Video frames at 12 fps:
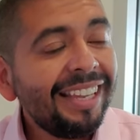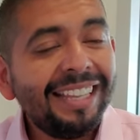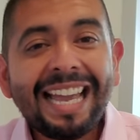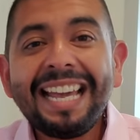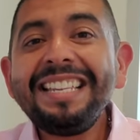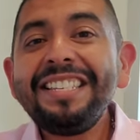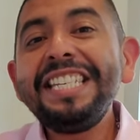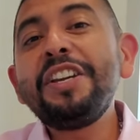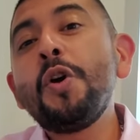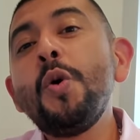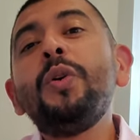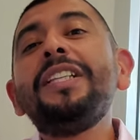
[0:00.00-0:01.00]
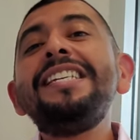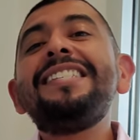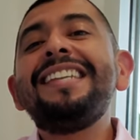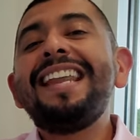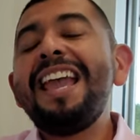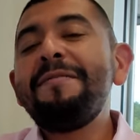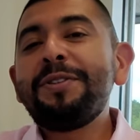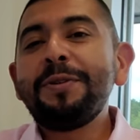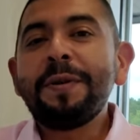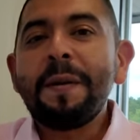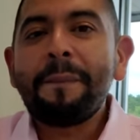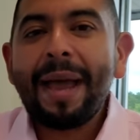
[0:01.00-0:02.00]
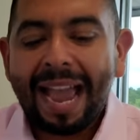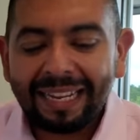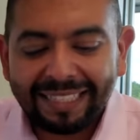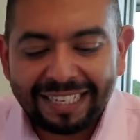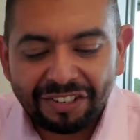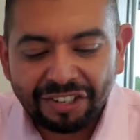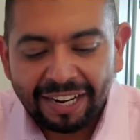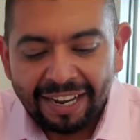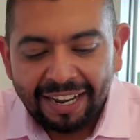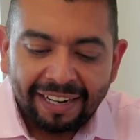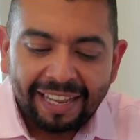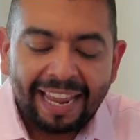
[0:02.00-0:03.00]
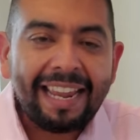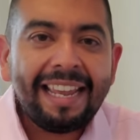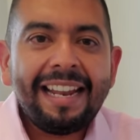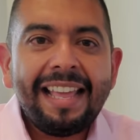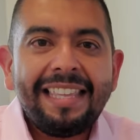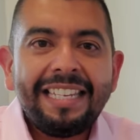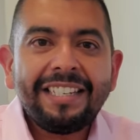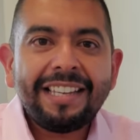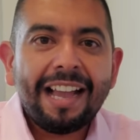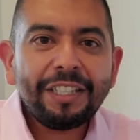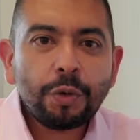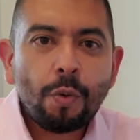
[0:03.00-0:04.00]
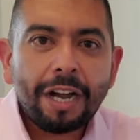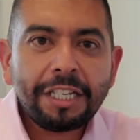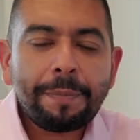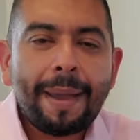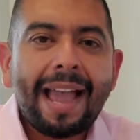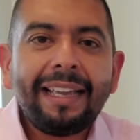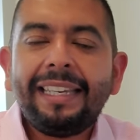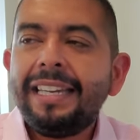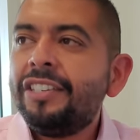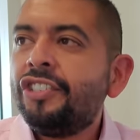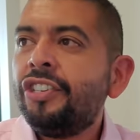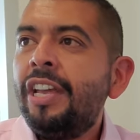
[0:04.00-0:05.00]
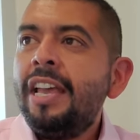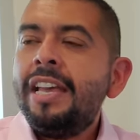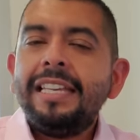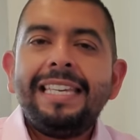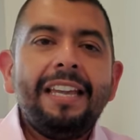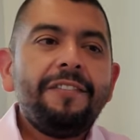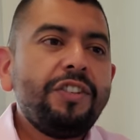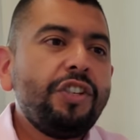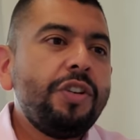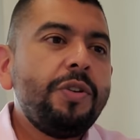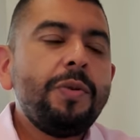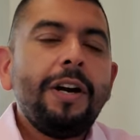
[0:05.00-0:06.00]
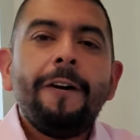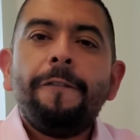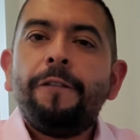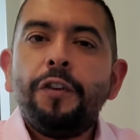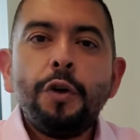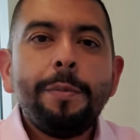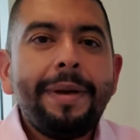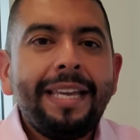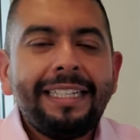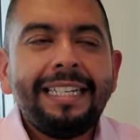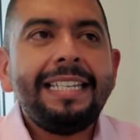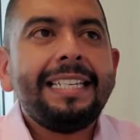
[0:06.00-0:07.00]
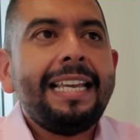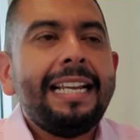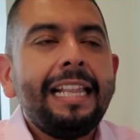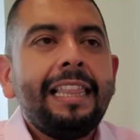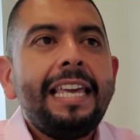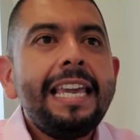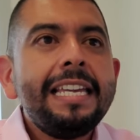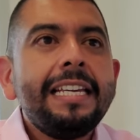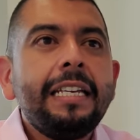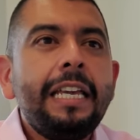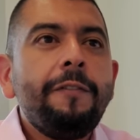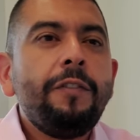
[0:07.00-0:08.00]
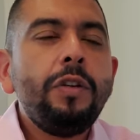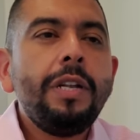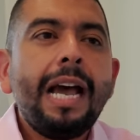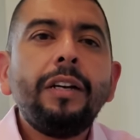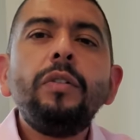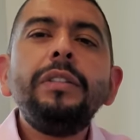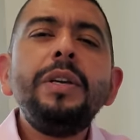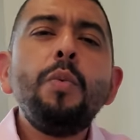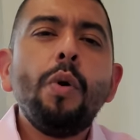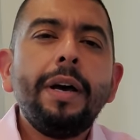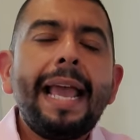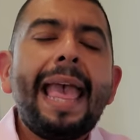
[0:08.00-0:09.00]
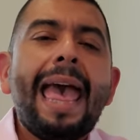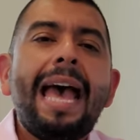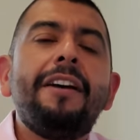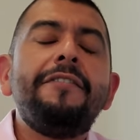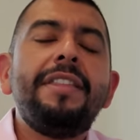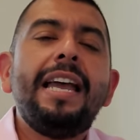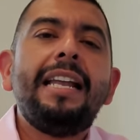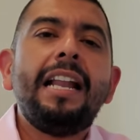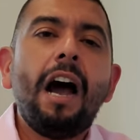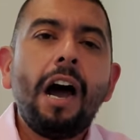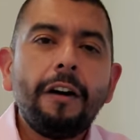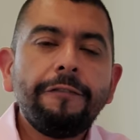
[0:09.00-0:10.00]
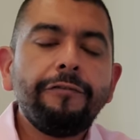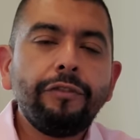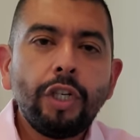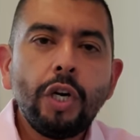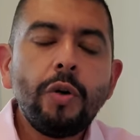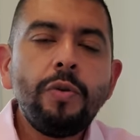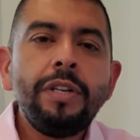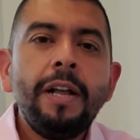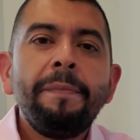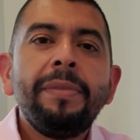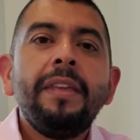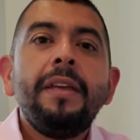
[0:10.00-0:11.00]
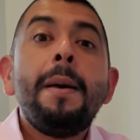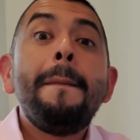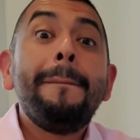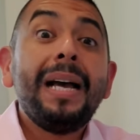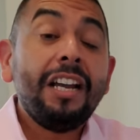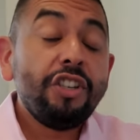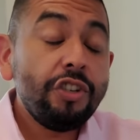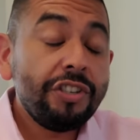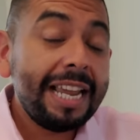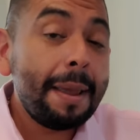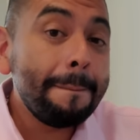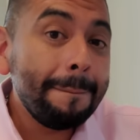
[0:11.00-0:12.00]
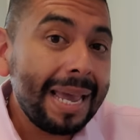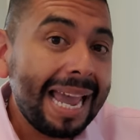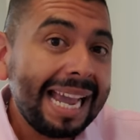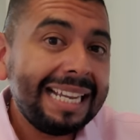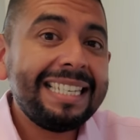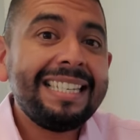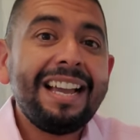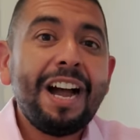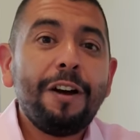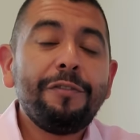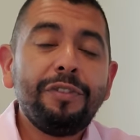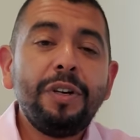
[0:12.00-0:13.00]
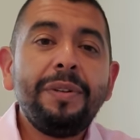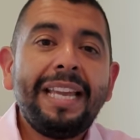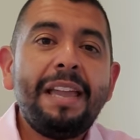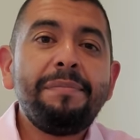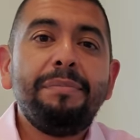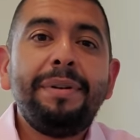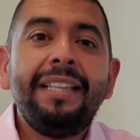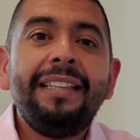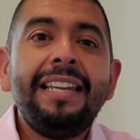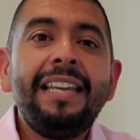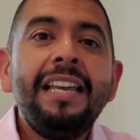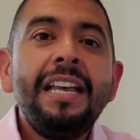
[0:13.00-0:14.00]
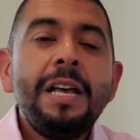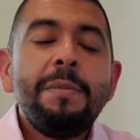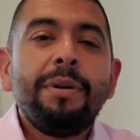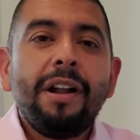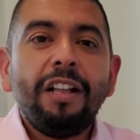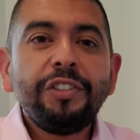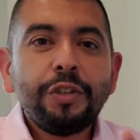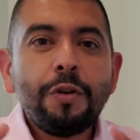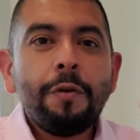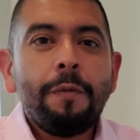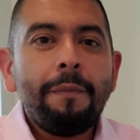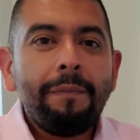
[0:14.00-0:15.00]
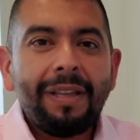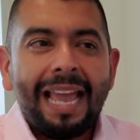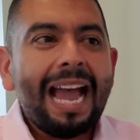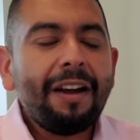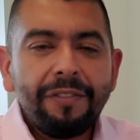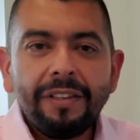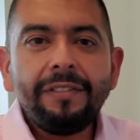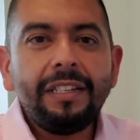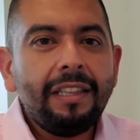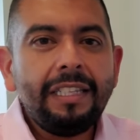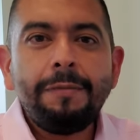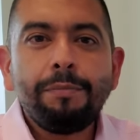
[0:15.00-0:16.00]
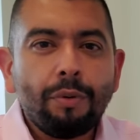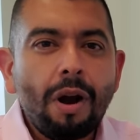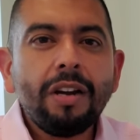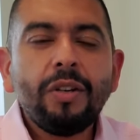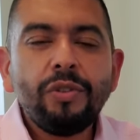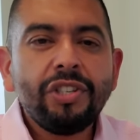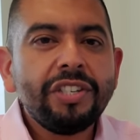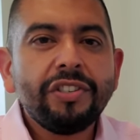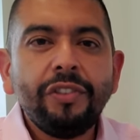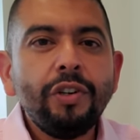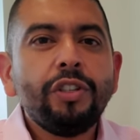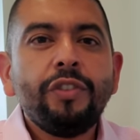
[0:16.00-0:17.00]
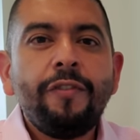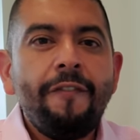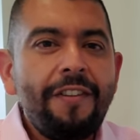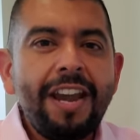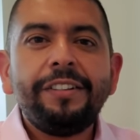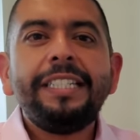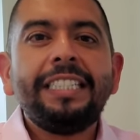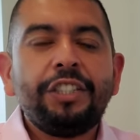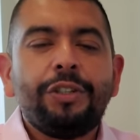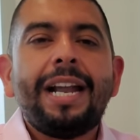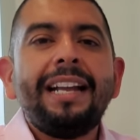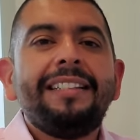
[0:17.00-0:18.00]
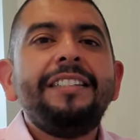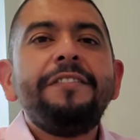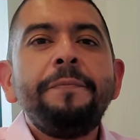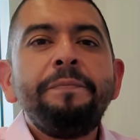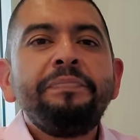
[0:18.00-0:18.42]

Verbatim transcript: That is the coolest name to a package, and the Sasquatch package gives you a few amenities, and I think if you not only want to have that off-road, I should say max off-road capability, but also have the Bronco just looks very attractive,